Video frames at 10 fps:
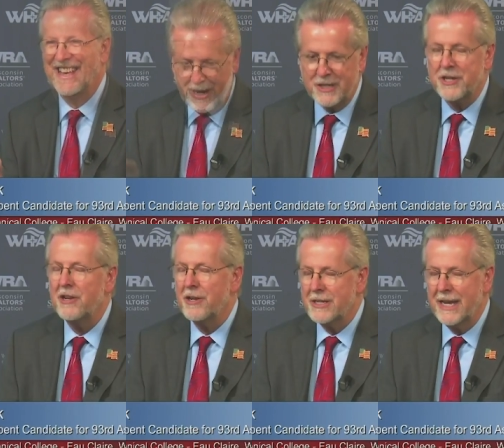We've
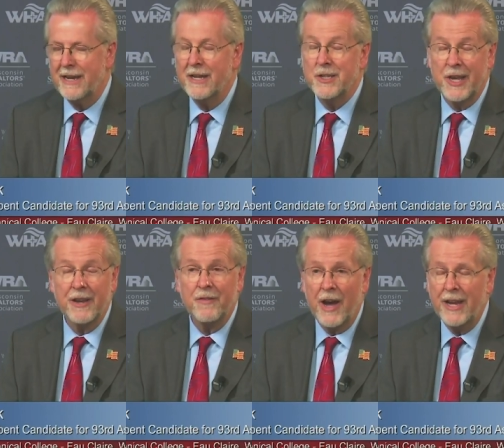actually looked at
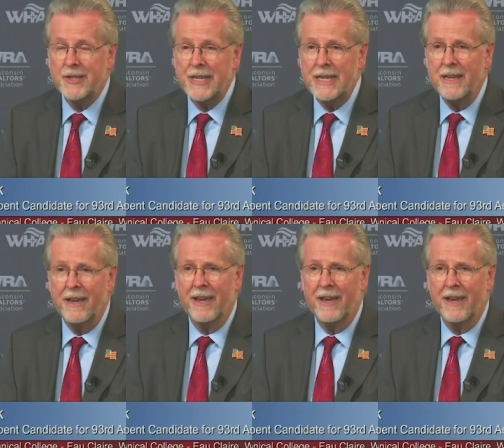incentivizing